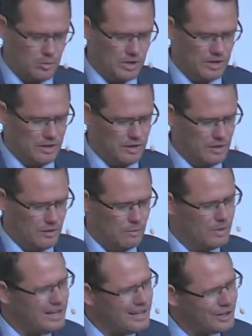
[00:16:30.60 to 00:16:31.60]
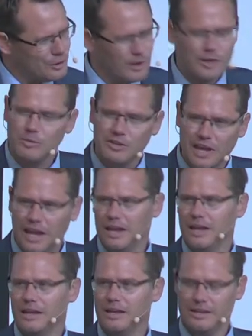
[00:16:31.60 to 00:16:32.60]
But what an incredible
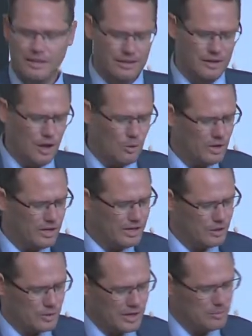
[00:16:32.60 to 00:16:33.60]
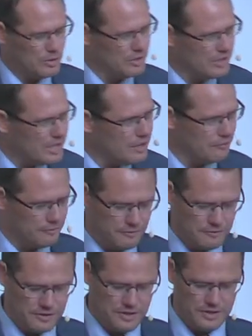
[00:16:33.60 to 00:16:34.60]
day. What an incredible
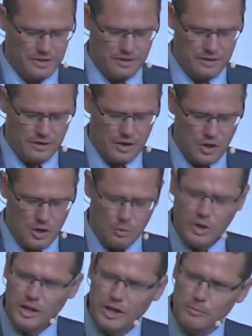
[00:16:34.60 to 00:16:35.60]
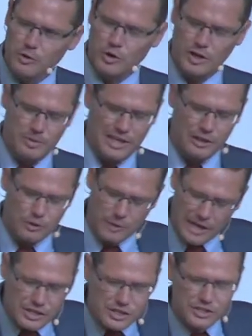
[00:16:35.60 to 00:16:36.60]
gift what an incredibly
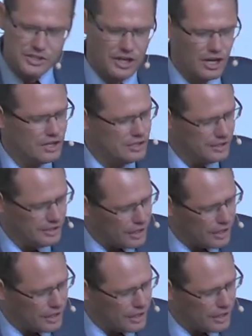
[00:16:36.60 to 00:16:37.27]
gracious God and